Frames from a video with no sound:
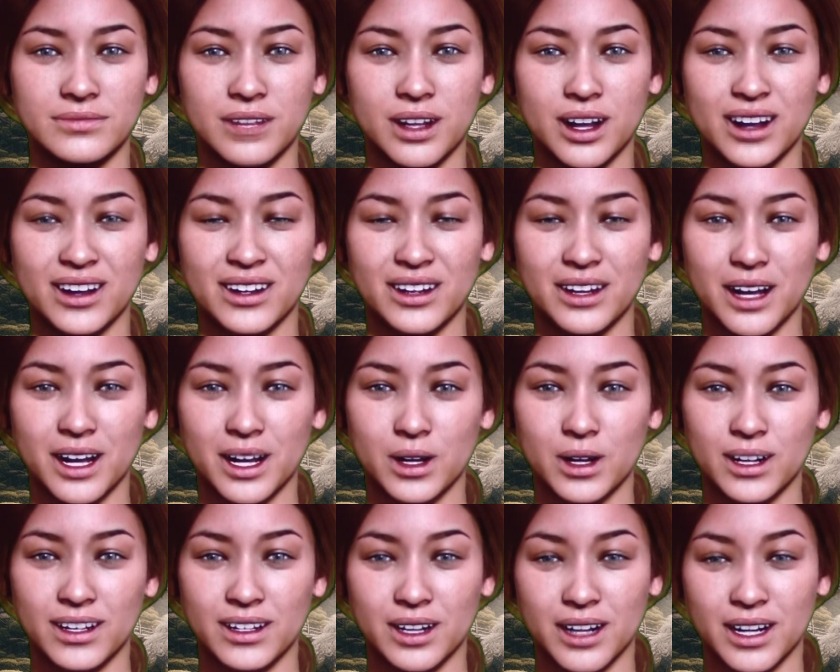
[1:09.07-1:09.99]
Clear
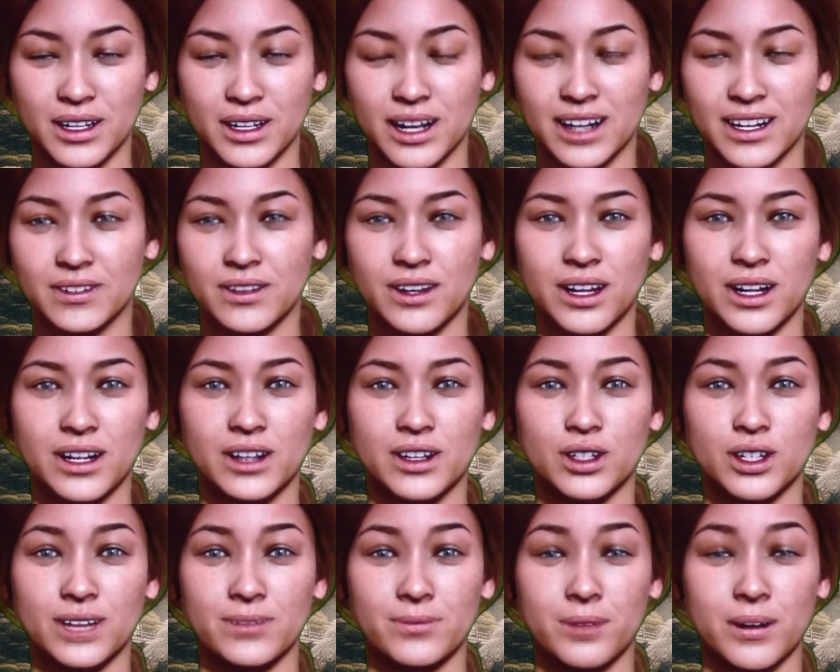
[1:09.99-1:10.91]
any negative
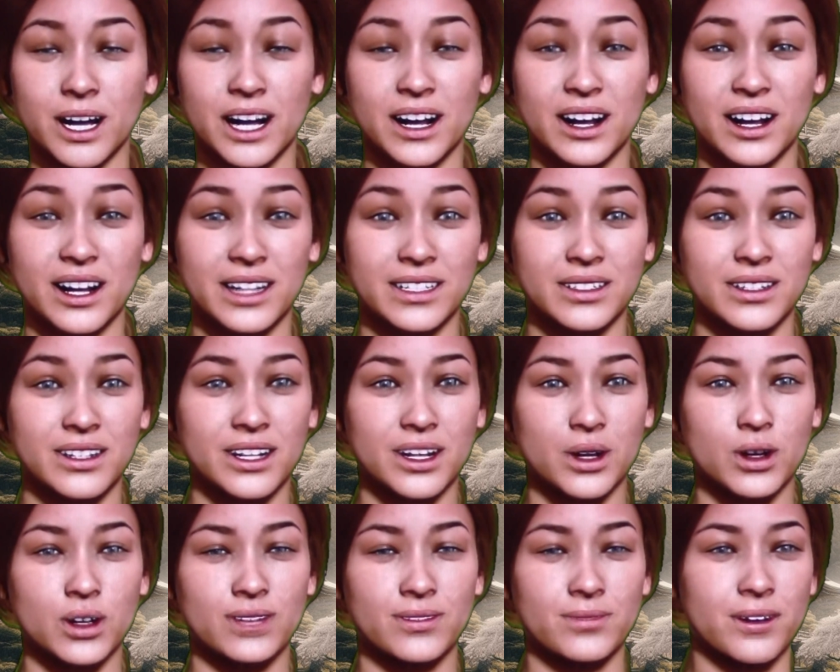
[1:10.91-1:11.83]
energy by cleansing
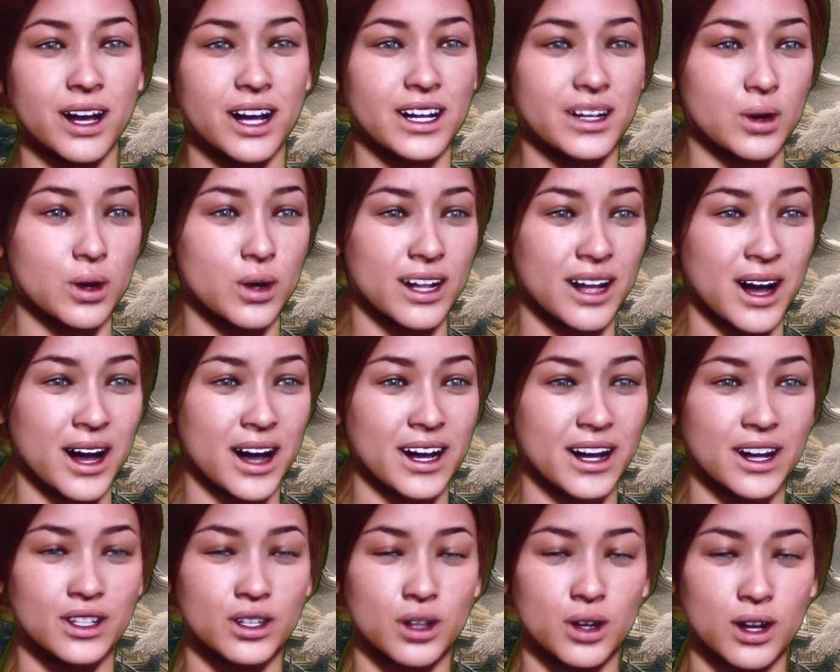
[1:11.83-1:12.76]
your space with sage